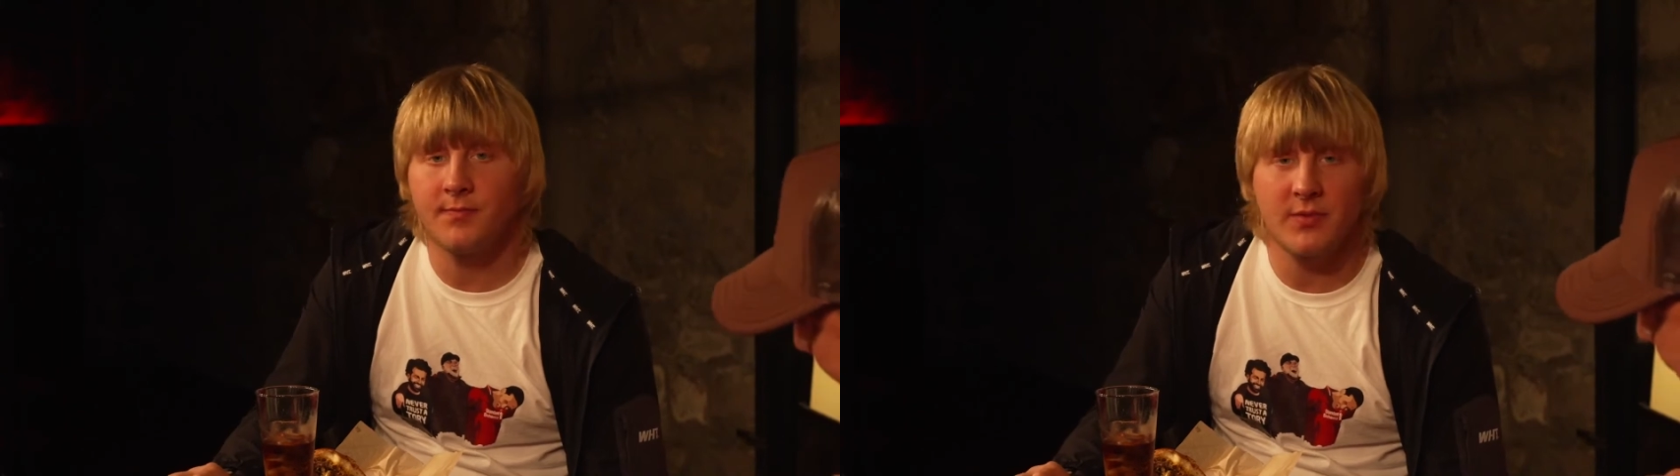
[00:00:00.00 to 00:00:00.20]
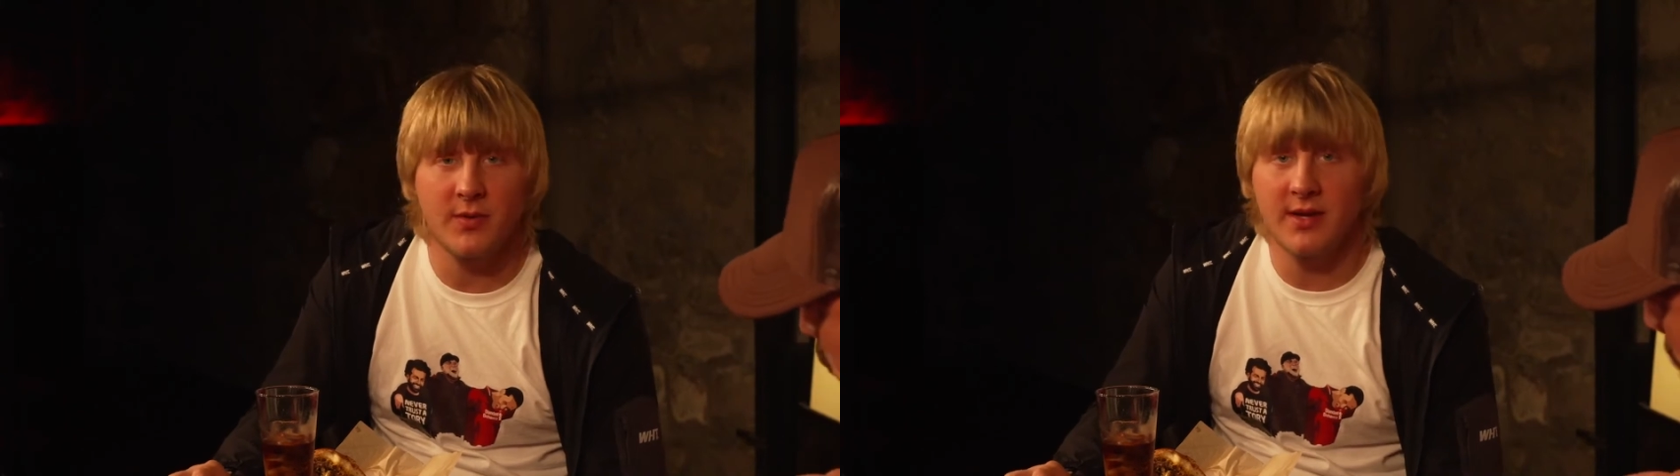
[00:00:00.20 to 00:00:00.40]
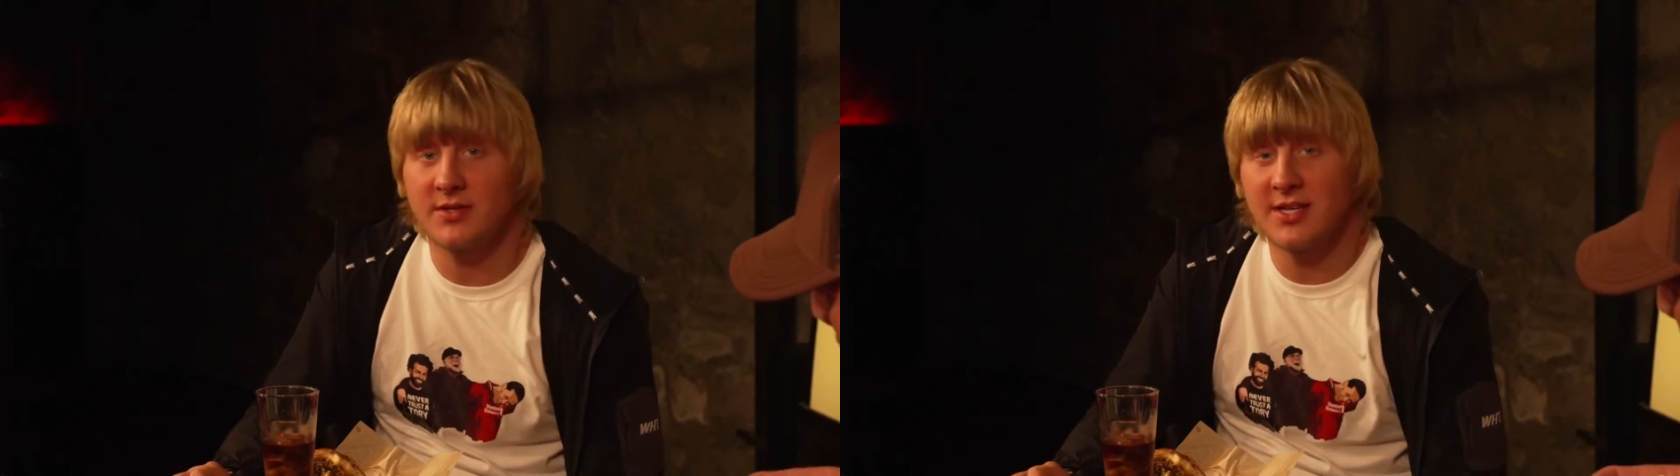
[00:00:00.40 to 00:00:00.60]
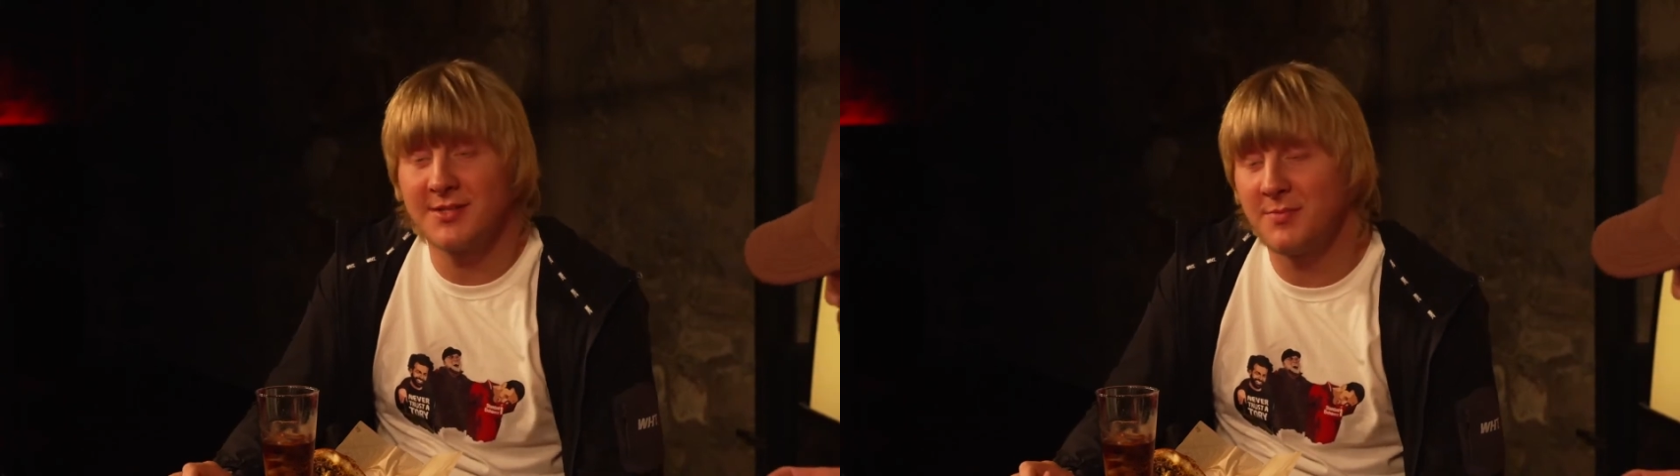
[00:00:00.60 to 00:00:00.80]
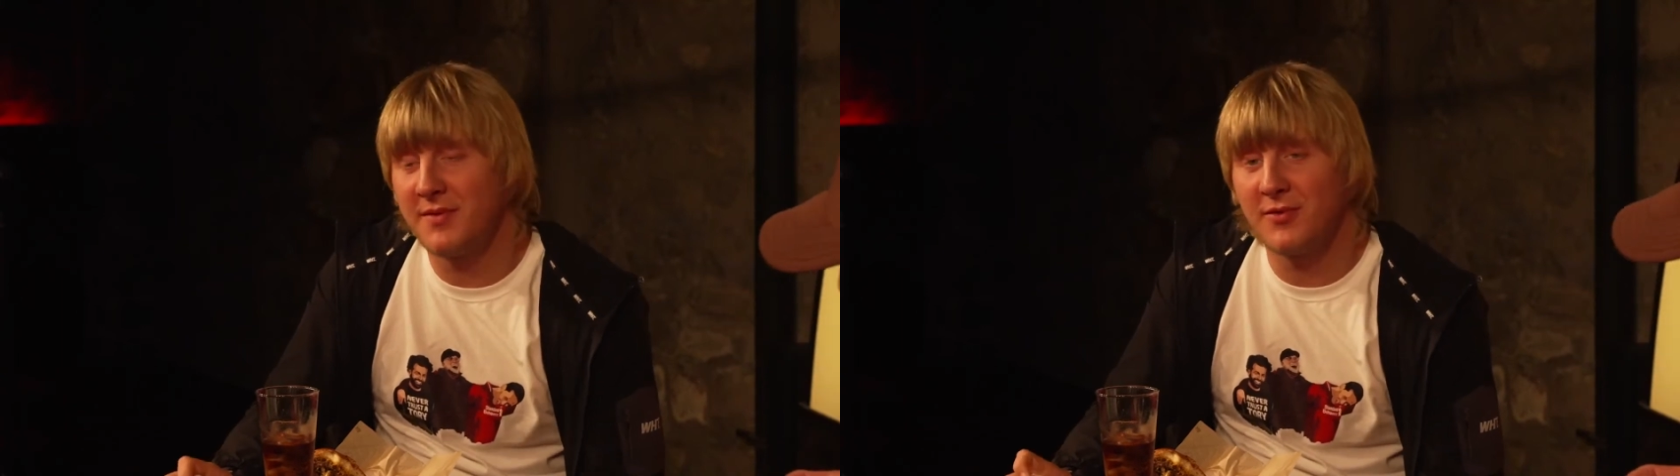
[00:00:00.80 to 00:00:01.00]
The way I
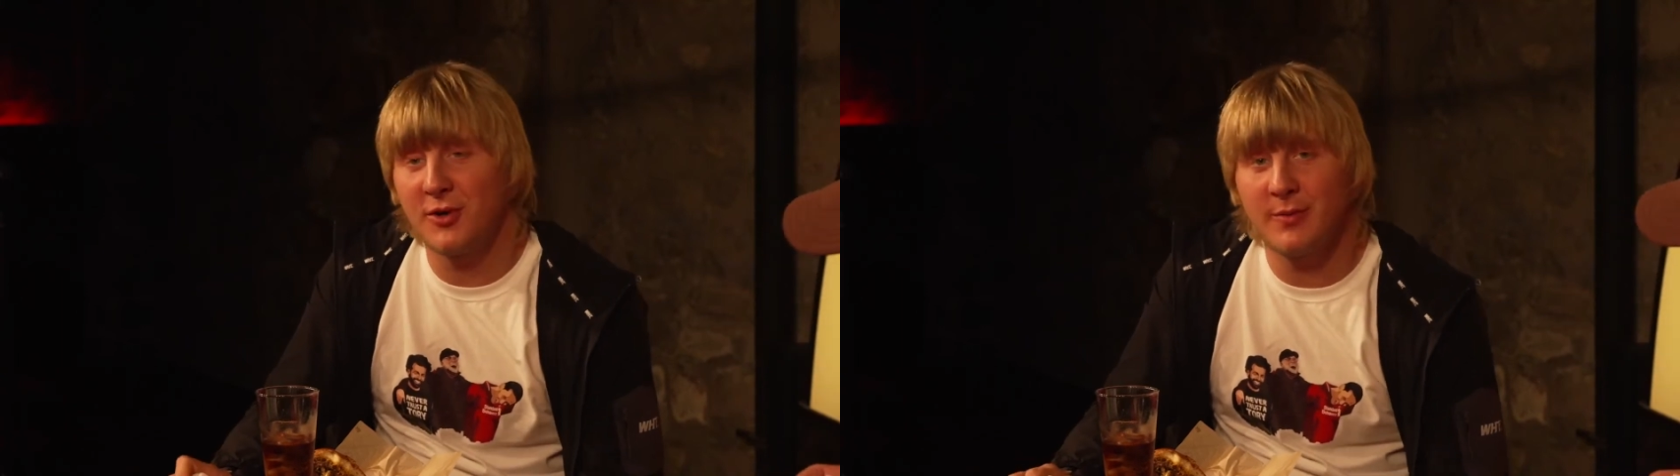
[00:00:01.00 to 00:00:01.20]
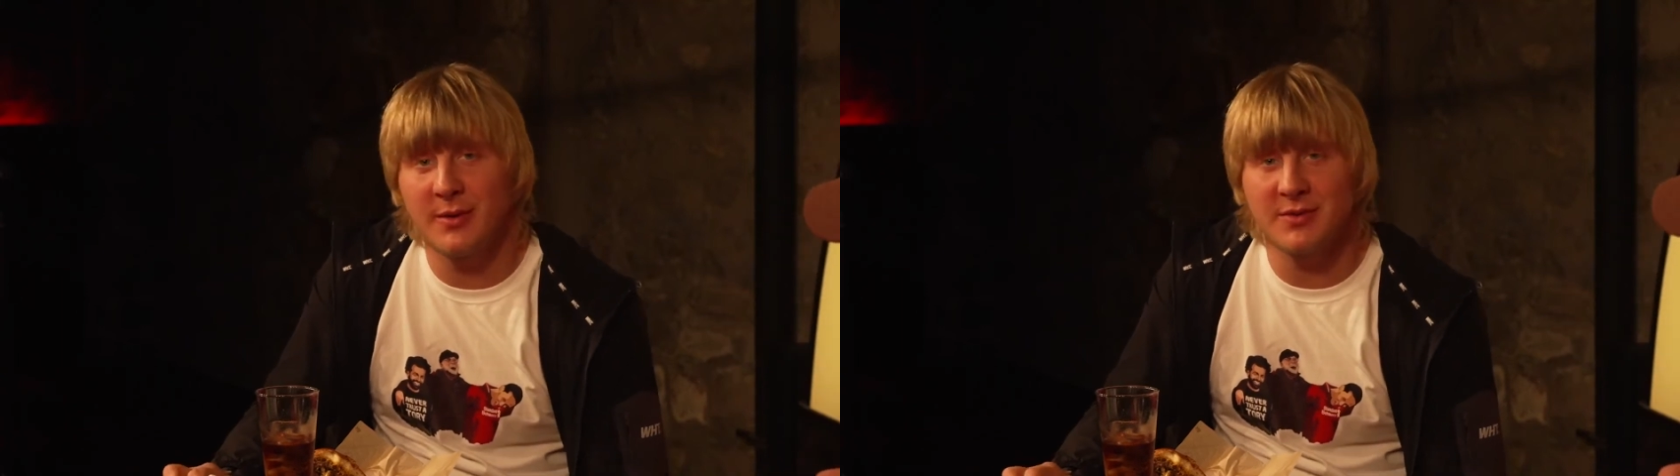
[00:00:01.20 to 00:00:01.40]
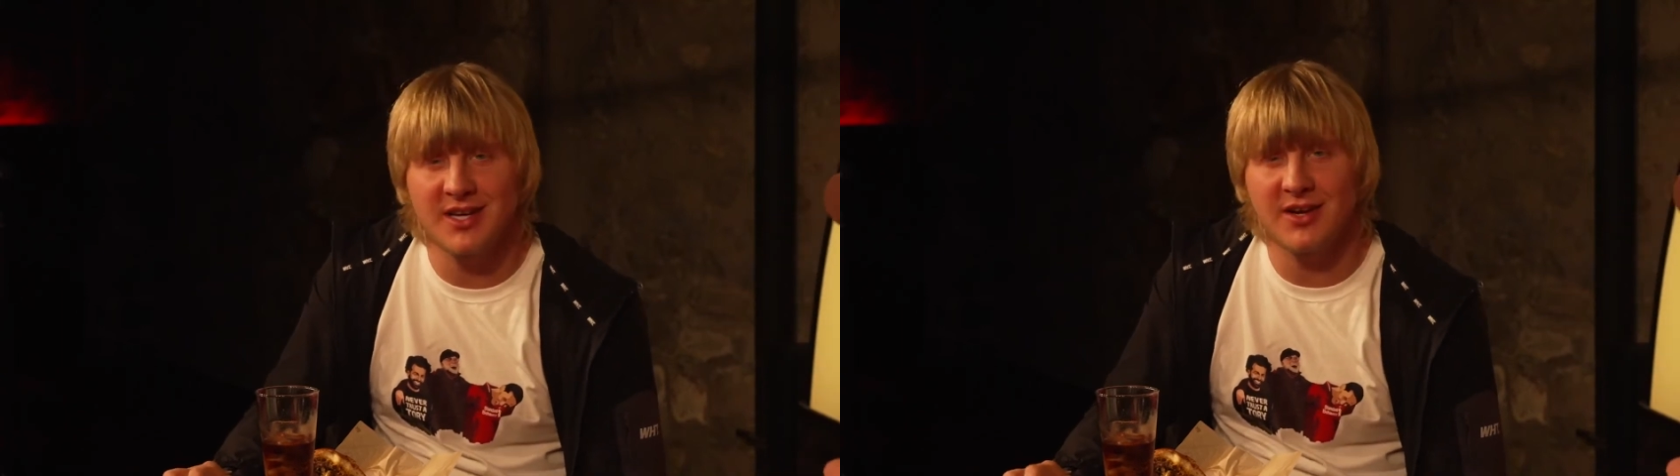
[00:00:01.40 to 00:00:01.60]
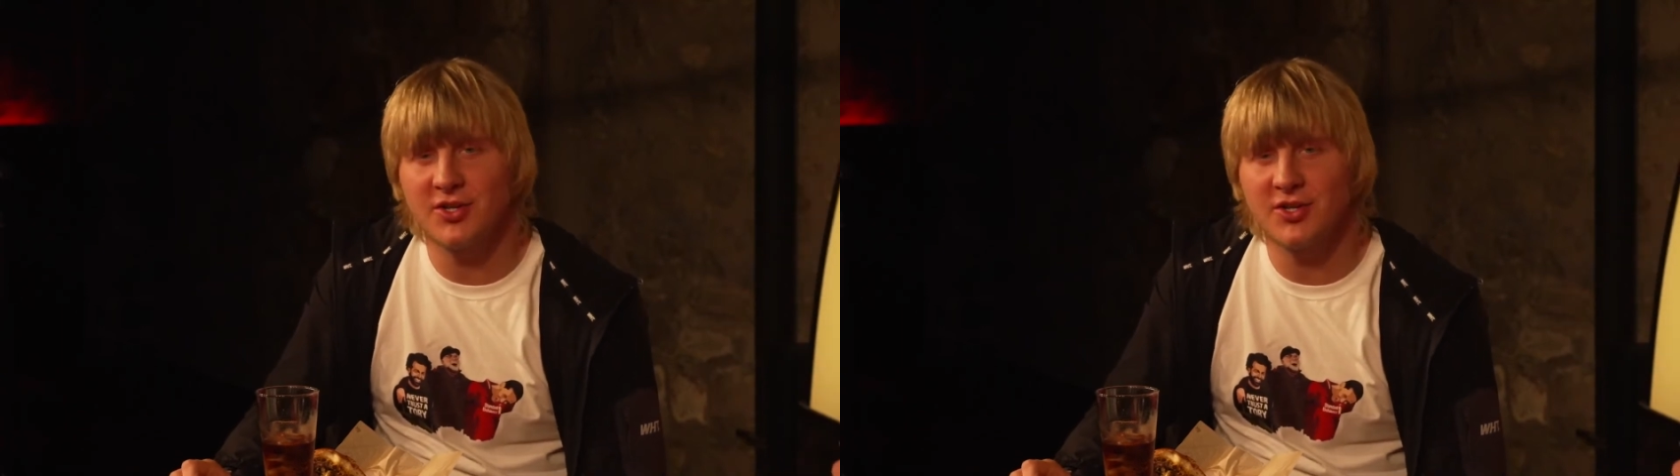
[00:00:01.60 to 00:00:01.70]
said before, people say oh,